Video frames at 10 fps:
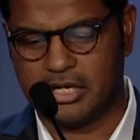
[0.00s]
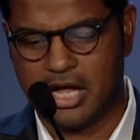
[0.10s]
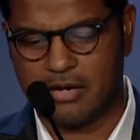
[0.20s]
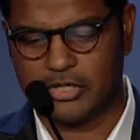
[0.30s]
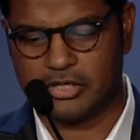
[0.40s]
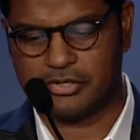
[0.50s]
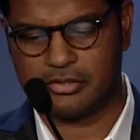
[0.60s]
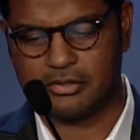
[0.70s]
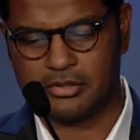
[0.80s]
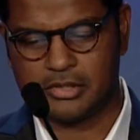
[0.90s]
commerce,
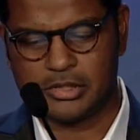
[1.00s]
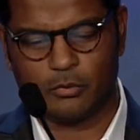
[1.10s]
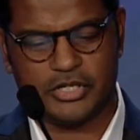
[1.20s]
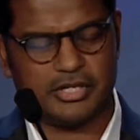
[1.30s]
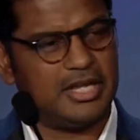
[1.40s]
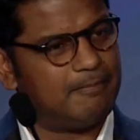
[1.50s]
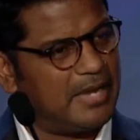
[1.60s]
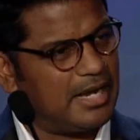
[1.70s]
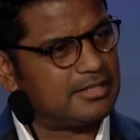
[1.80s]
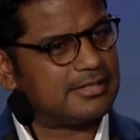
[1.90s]
which
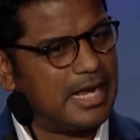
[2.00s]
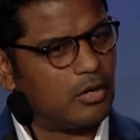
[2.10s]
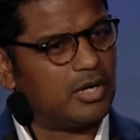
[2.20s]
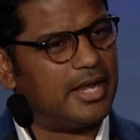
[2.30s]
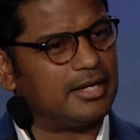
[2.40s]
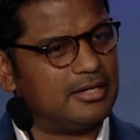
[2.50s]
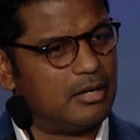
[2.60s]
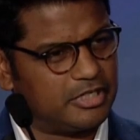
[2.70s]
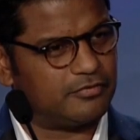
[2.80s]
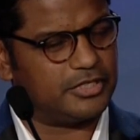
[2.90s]
impacts our
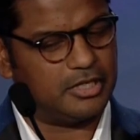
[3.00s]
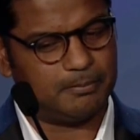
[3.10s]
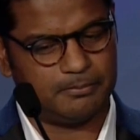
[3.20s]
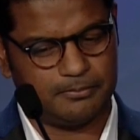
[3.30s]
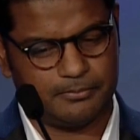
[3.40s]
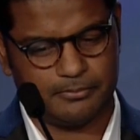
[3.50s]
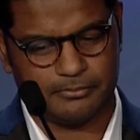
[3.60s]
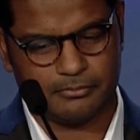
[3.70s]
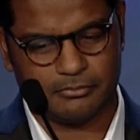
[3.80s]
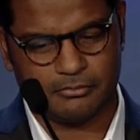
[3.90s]
economic freedom.
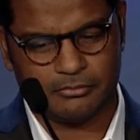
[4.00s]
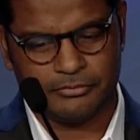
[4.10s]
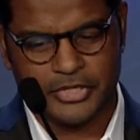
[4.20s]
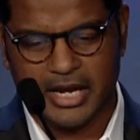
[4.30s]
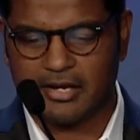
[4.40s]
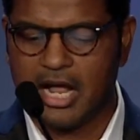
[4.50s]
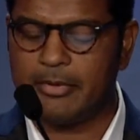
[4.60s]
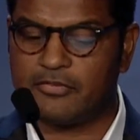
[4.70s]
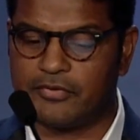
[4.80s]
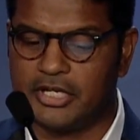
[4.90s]

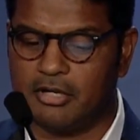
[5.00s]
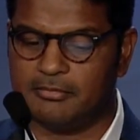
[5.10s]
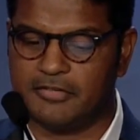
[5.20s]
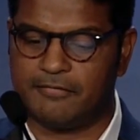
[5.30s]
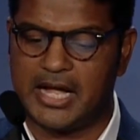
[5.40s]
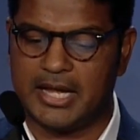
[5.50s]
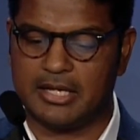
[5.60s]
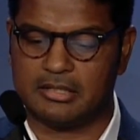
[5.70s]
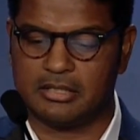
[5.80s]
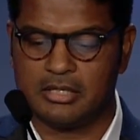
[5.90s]
Economic freedom
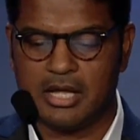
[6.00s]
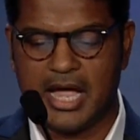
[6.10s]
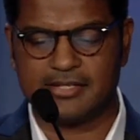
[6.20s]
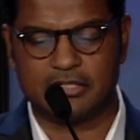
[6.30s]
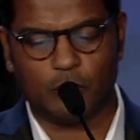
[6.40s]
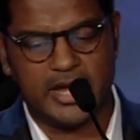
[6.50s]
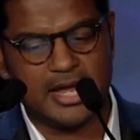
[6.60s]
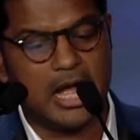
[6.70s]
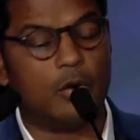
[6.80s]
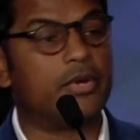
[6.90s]
defined as the way
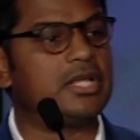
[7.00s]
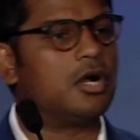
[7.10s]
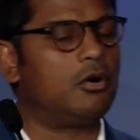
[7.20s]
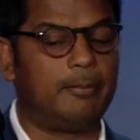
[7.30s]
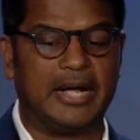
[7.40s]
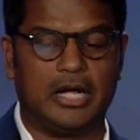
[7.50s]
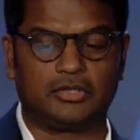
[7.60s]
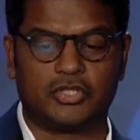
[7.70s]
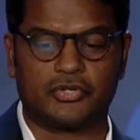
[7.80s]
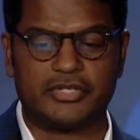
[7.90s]
how we go
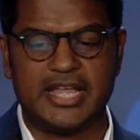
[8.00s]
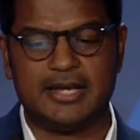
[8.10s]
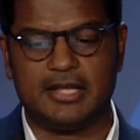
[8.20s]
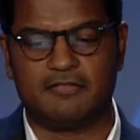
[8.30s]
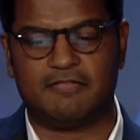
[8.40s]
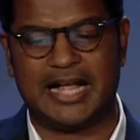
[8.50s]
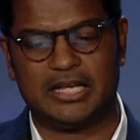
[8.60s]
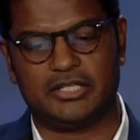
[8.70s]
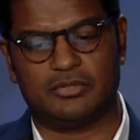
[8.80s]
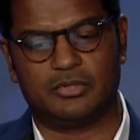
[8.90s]
about creating
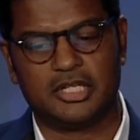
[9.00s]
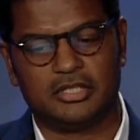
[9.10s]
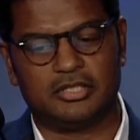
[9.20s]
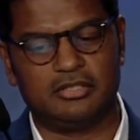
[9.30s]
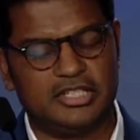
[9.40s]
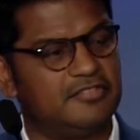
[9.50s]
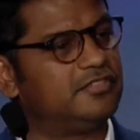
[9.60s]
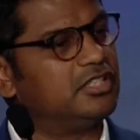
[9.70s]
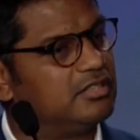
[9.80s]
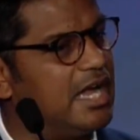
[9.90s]
value to live
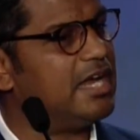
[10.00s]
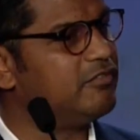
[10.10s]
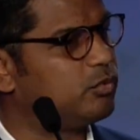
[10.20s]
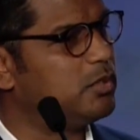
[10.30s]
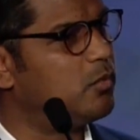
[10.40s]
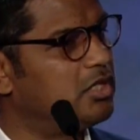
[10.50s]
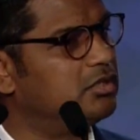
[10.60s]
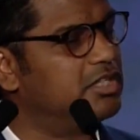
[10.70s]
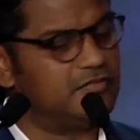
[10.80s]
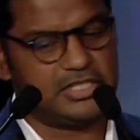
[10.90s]
the lives we want to
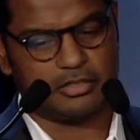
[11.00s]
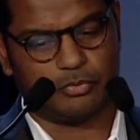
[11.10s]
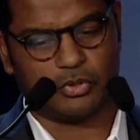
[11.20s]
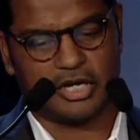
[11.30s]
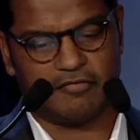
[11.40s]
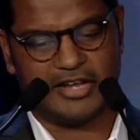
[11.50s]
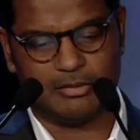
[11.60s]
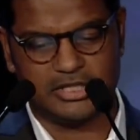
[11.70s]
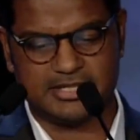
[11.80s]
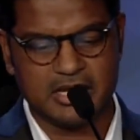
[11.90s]
live and support our
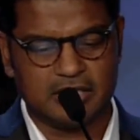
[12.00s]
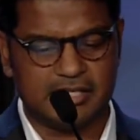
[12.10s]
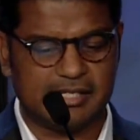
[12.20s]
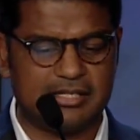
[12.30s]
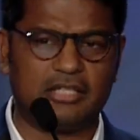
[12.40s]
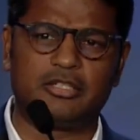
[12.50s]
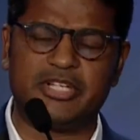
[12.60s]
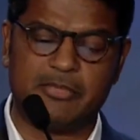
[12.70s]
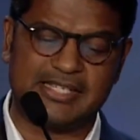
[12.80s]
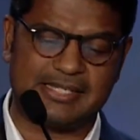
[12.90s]
families. This is not to be
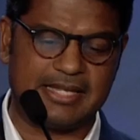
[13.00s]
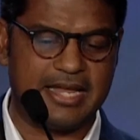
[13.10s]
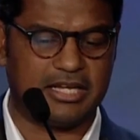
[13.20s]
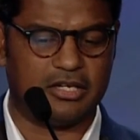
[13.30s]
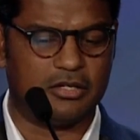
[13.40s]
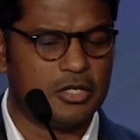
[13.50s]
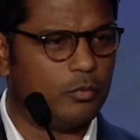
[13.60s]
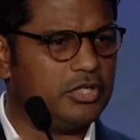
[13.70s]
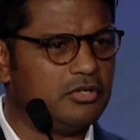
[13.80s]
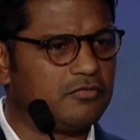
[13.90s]
mistaken
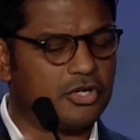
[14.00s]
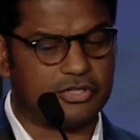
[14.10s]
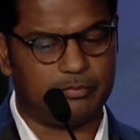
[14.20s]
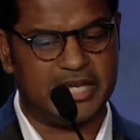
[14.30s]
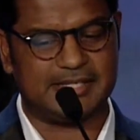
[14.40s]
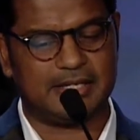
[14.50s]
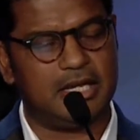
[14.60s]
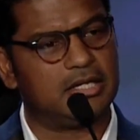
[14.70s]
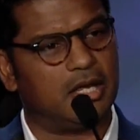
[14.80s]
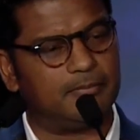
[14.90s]
with universal basic
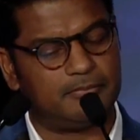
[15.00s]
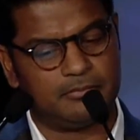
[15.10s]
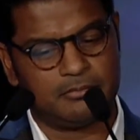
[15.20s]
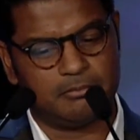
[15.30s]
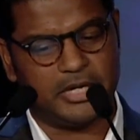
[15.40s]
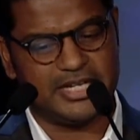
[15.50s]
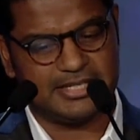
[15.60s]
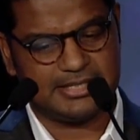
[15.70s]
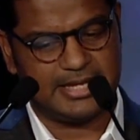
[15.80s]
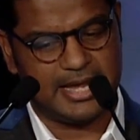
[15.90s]
income, but
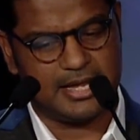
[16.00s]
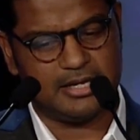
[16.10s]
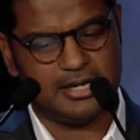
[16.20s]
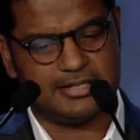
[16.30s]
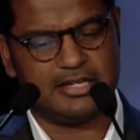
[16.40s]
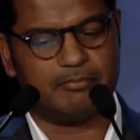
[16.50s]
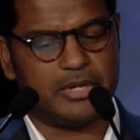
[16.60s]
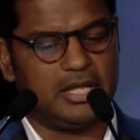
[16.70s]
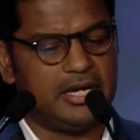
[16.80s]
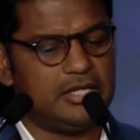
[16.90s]
instead, it is the
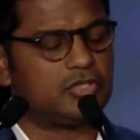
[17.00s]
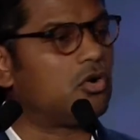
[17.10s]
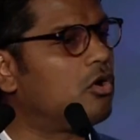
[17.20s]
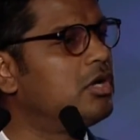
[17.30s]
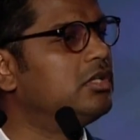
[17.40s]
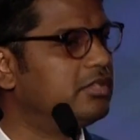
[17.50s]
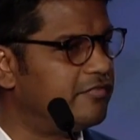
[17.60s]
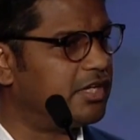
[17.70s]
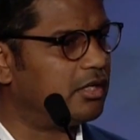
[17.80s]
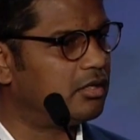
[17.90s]
ability to earn a
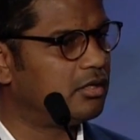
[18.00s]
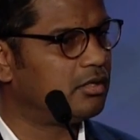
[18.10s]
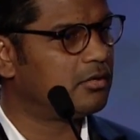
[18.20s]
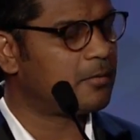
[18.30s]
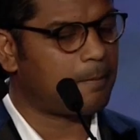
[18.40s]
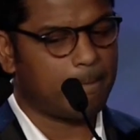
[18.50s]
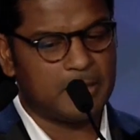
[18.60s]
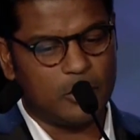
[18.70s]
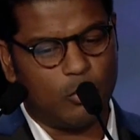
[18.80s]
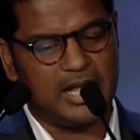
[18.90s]
living
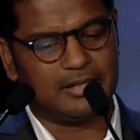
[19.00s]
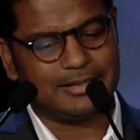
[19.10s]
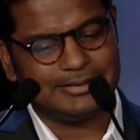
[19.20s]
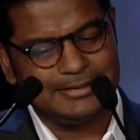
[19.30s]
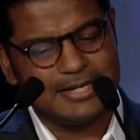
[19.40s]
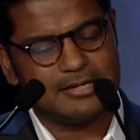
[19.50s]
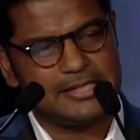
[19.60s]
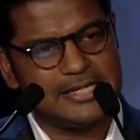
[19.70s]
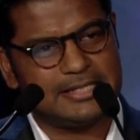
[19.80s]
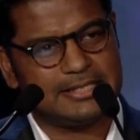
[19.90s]
while
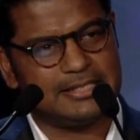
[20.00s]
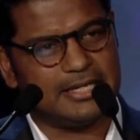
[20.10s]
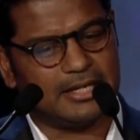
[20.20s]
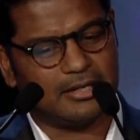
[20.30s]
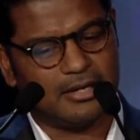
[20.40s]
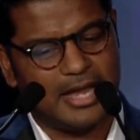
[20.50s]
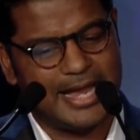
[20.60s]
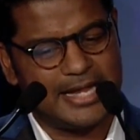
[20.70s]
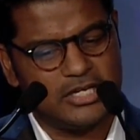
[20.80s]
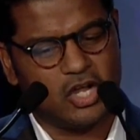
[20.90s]
clearly seeing
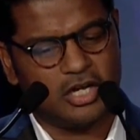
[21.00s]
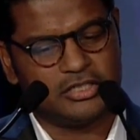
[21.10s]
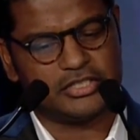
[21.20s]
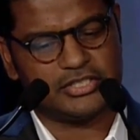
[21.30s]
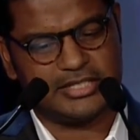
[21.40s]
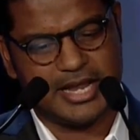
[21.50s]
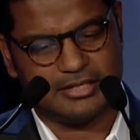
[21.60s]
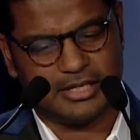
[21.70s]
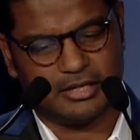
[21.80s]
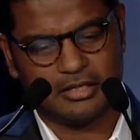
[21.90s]
and
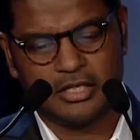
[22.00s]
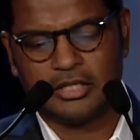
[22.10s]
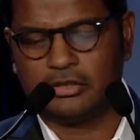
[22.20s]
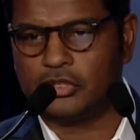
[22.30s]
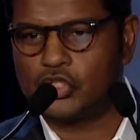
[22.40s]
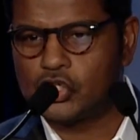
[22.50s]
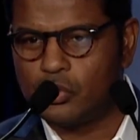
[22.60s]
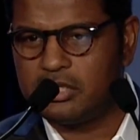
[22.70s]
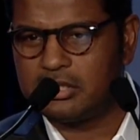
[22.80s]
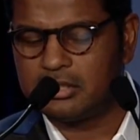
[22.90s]
understanding the
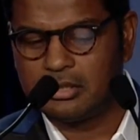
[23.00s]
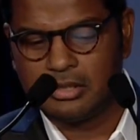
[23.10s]
truth